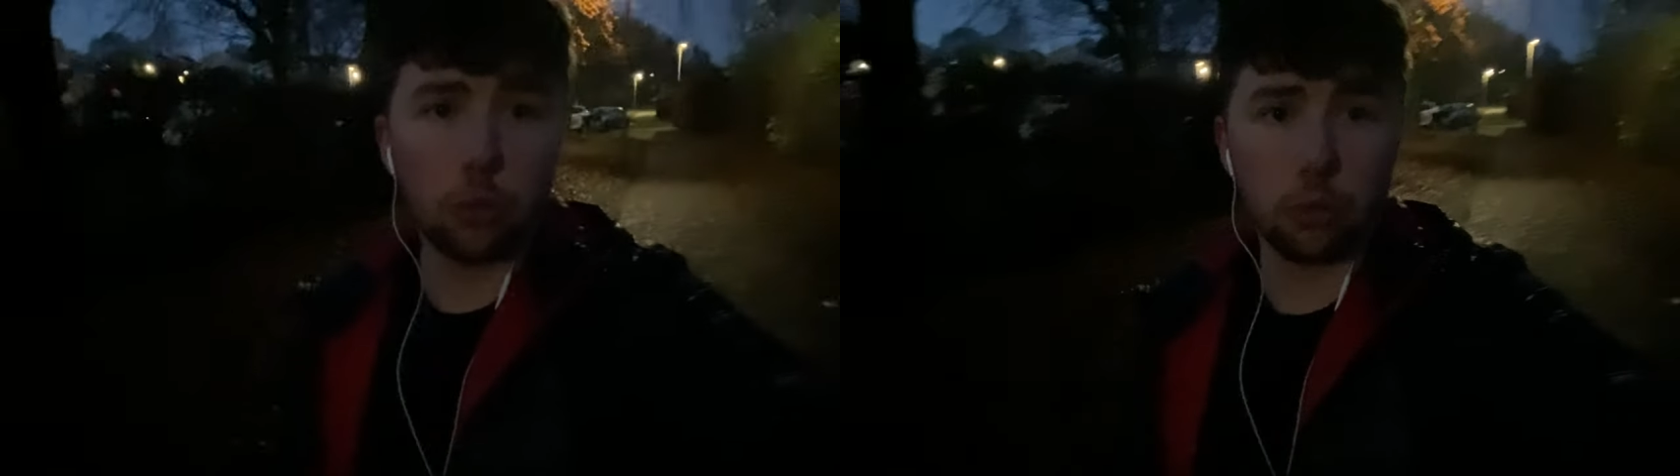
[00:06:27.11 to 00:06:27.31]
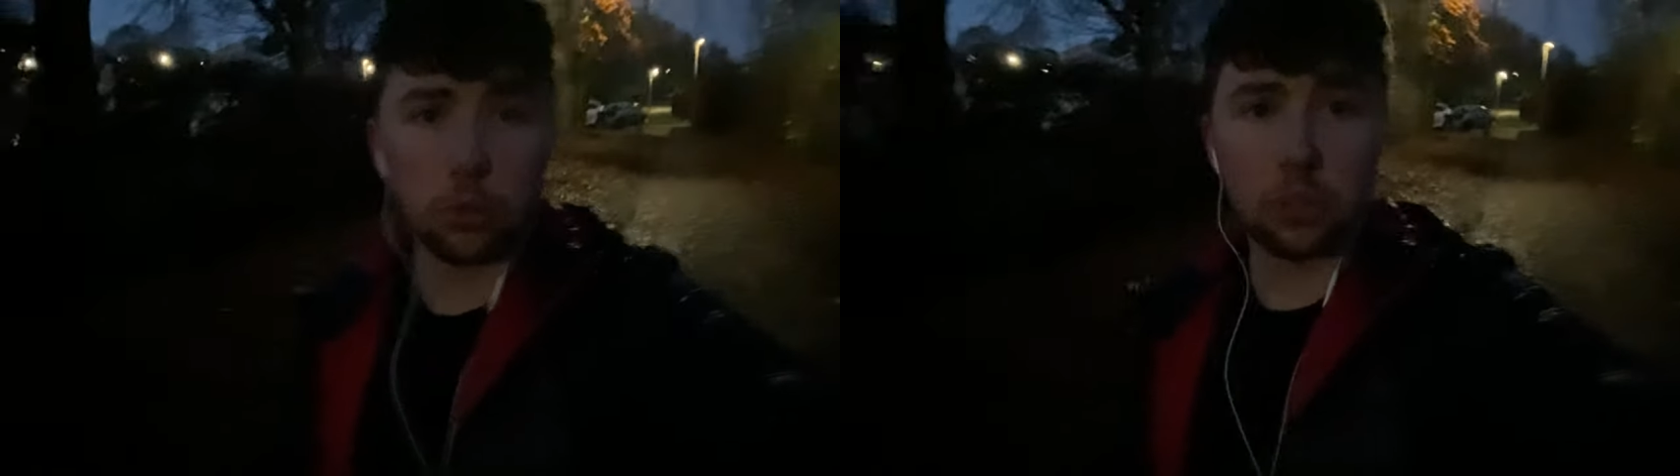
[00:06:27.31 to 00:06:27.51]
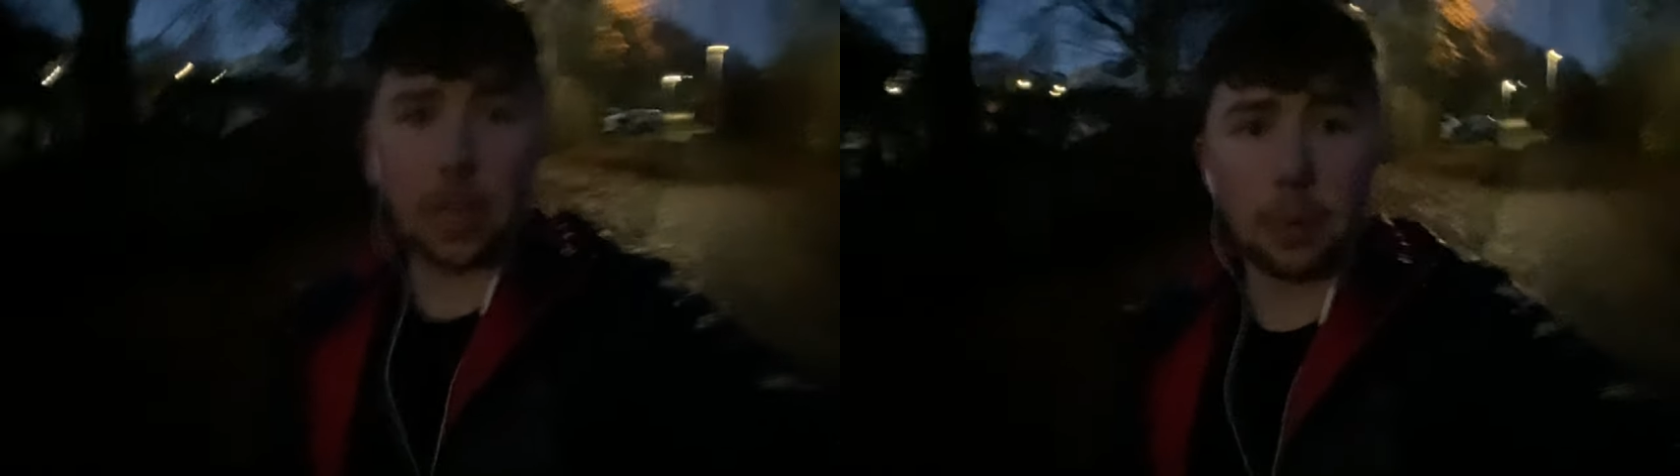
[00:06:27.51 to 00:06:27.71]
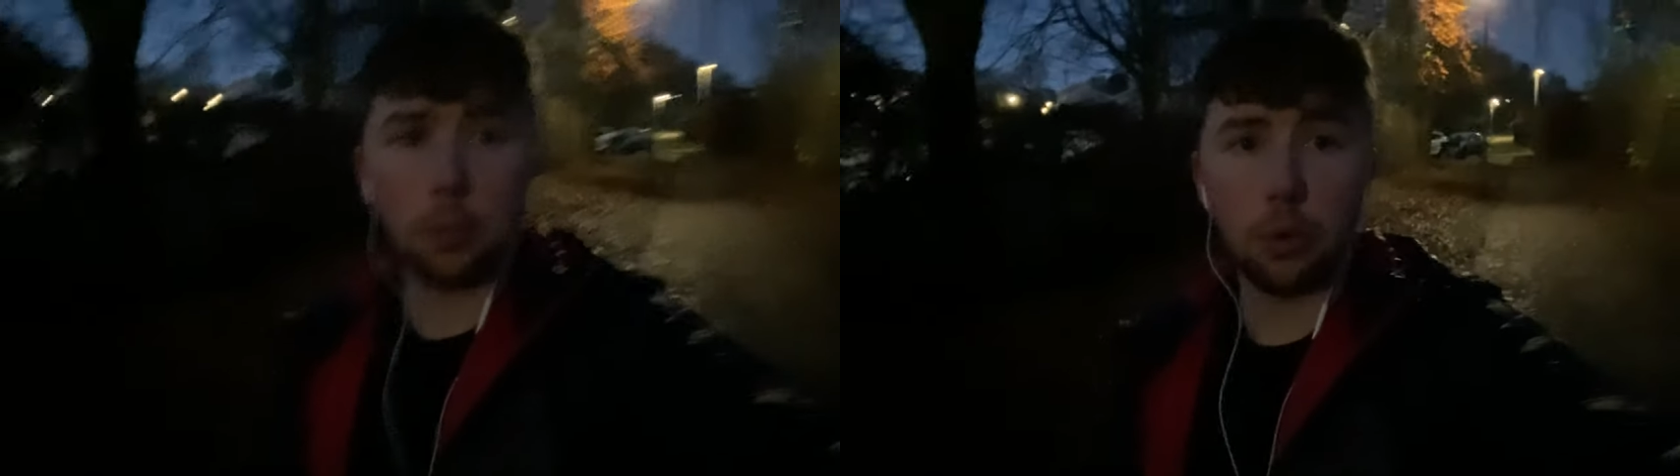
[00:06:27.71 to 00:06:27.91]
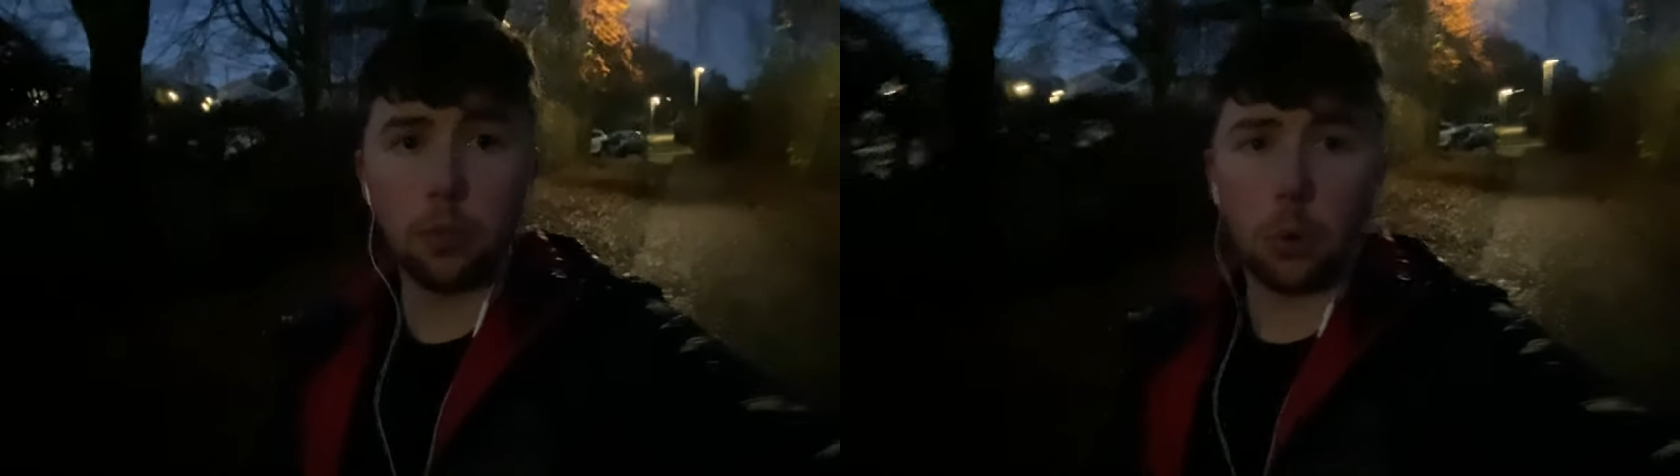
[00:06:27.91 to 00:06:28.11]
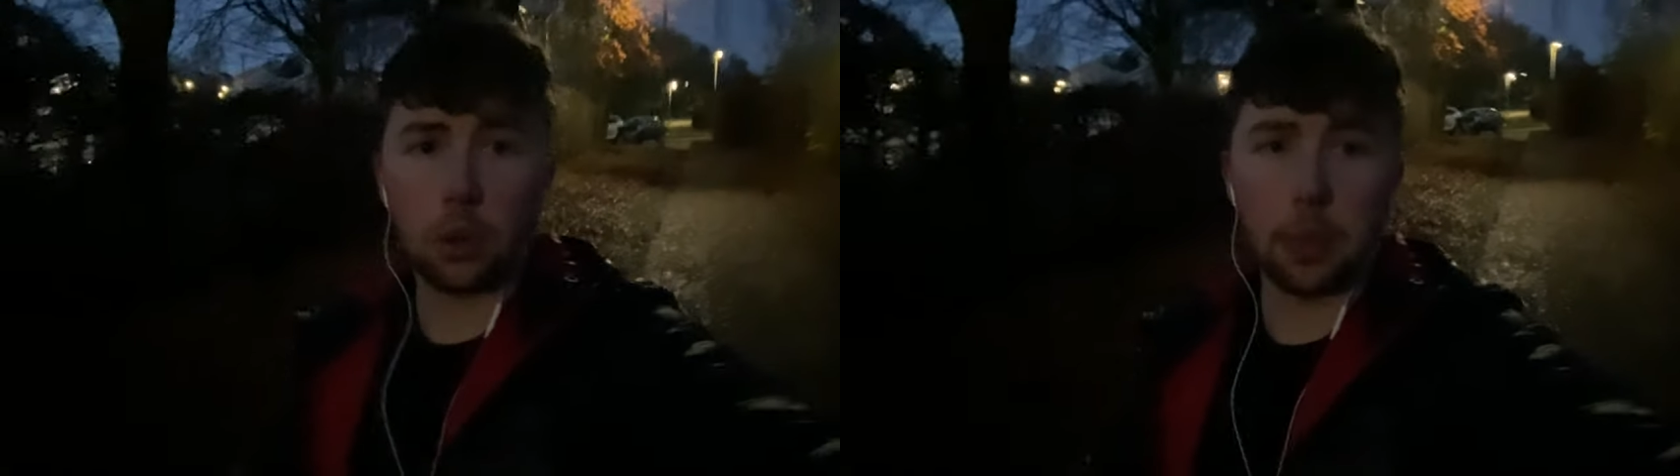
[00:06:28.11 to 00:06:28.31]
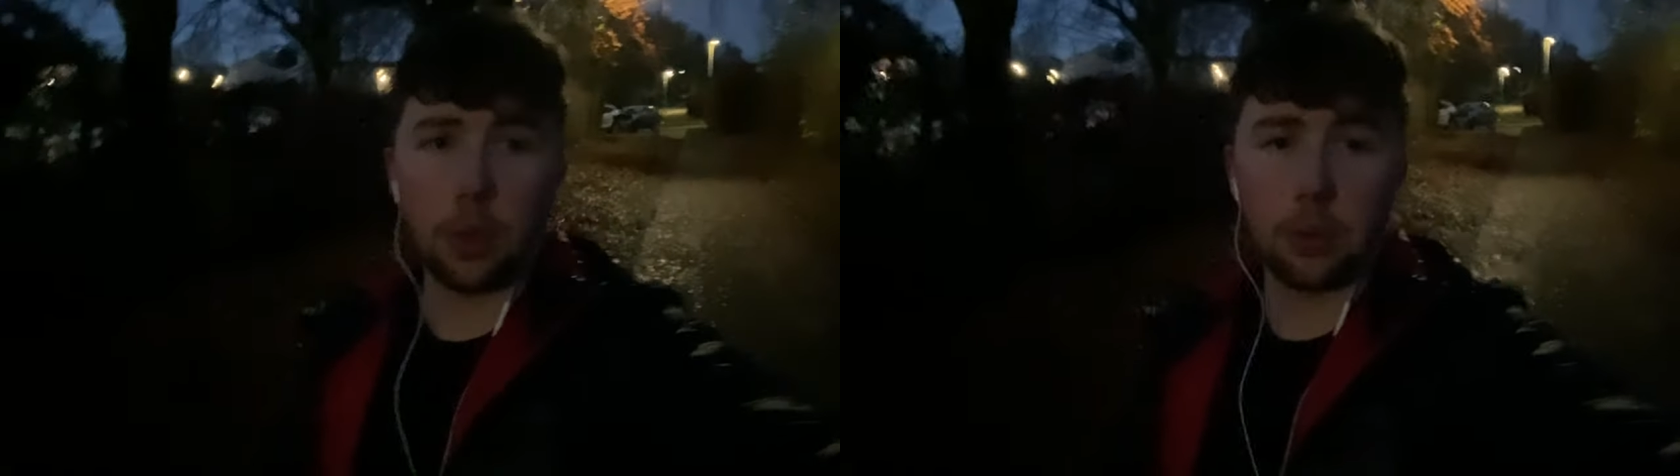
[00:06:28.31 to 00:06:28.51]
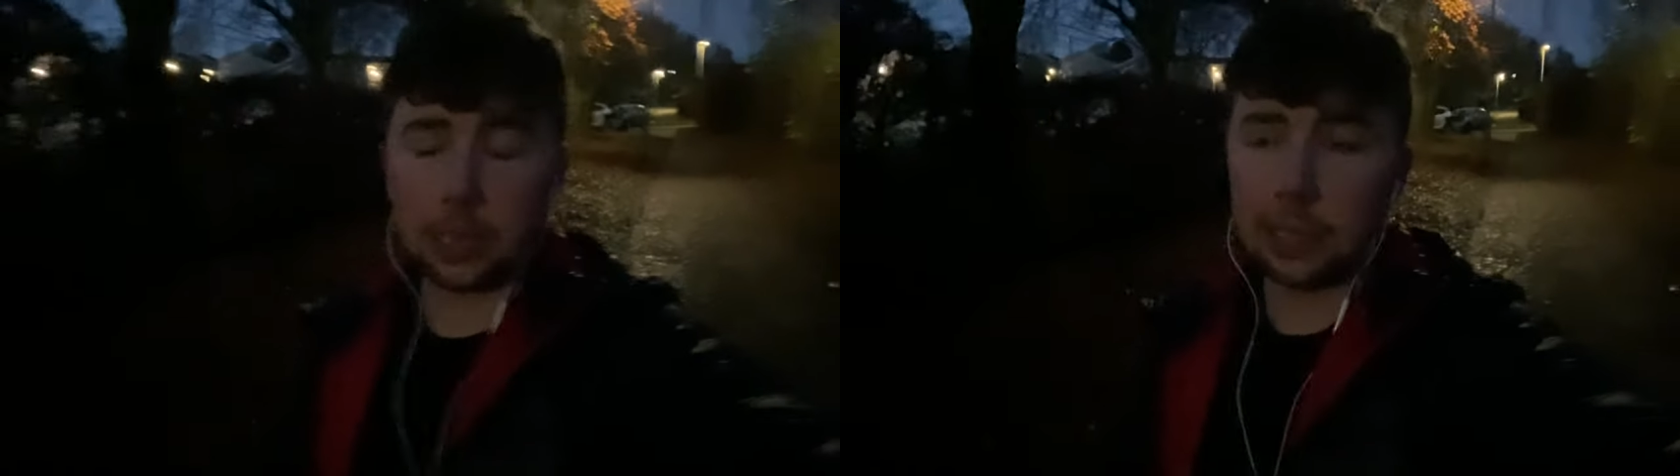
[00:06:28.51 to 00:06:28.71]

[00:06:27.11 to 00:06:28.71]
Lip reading: you know, stand, move, walk about.